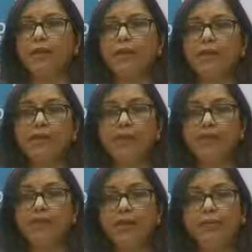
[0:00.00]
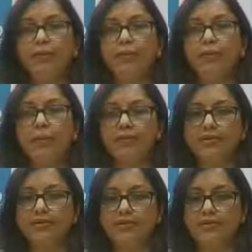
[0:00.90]
perennial indoor
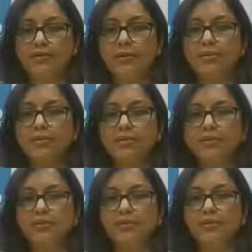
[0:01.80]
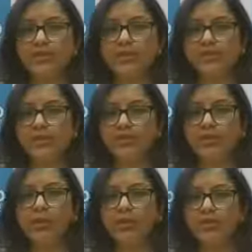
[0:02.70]
allergens, the allergens which are inside the
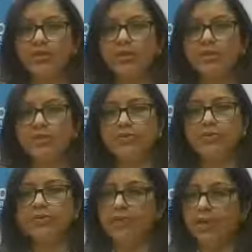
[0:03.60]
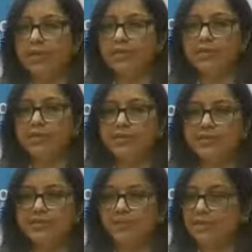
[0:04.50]
house. Children get
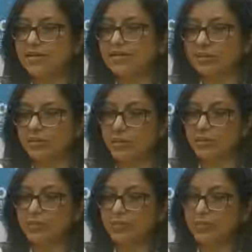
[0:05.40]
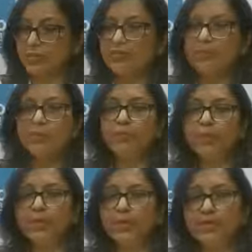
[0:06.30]
sensitized to it. One more
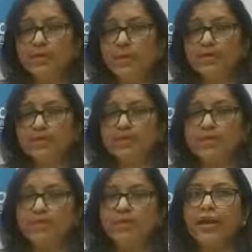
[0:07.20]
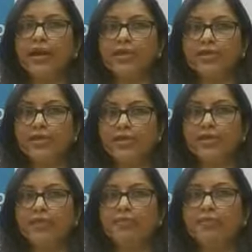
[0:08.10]
thing is that the hygiene.
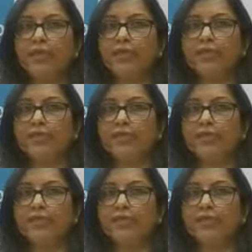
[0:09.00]
We